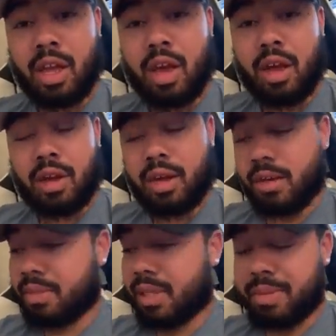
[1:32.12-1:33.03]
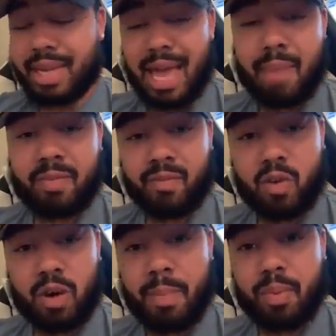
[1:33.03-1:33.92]
something happen
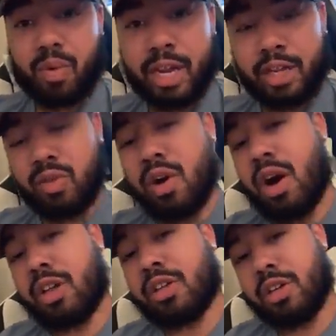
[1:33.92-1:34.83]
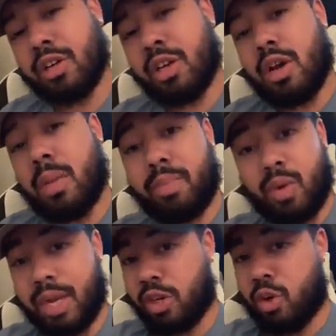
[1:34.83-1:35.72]
for a brand new author,
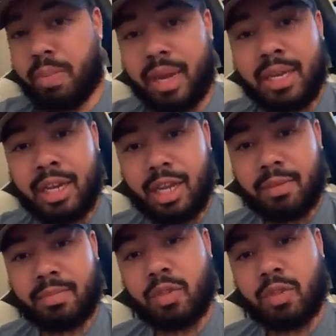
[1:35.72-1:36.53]
brand new pen name.